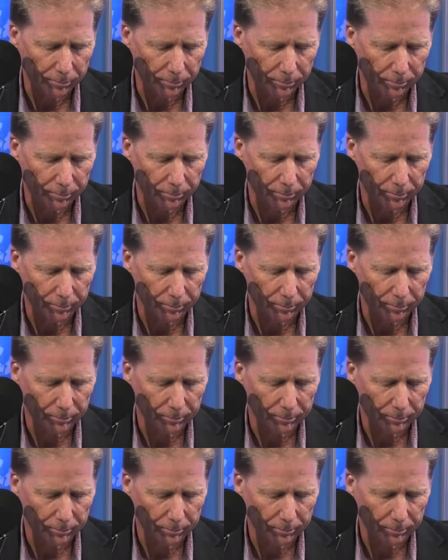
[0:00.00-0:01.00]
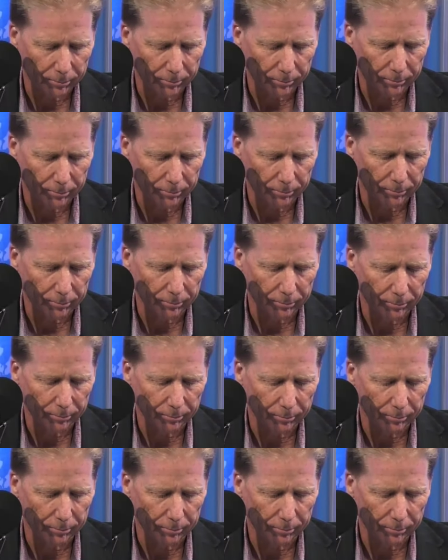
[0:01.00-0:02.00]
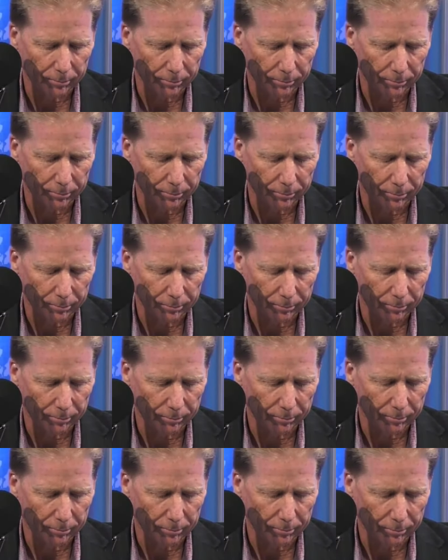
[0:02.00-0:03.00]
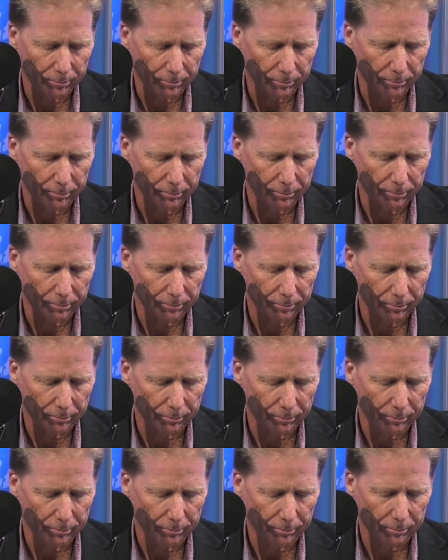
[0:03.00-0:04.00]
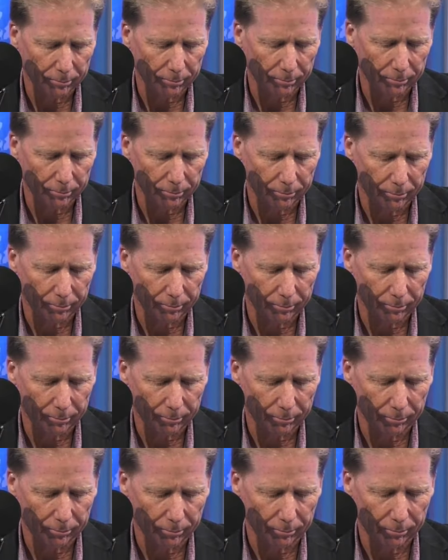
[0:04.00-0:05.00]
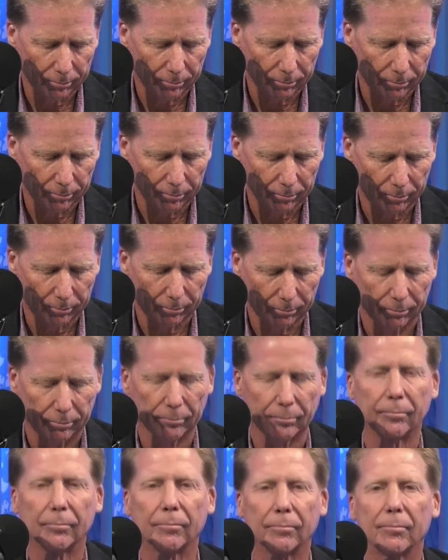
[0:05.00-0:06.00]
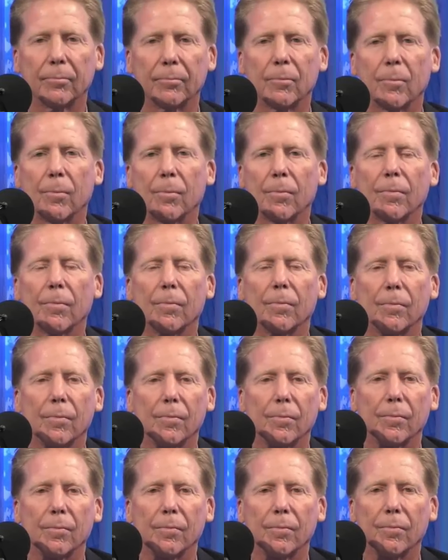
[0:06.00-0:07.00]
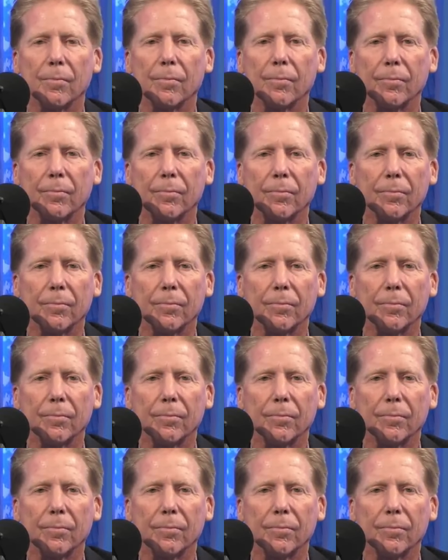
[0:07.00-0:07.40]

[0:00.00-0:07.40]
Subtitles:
No words are spoken by the person on screen.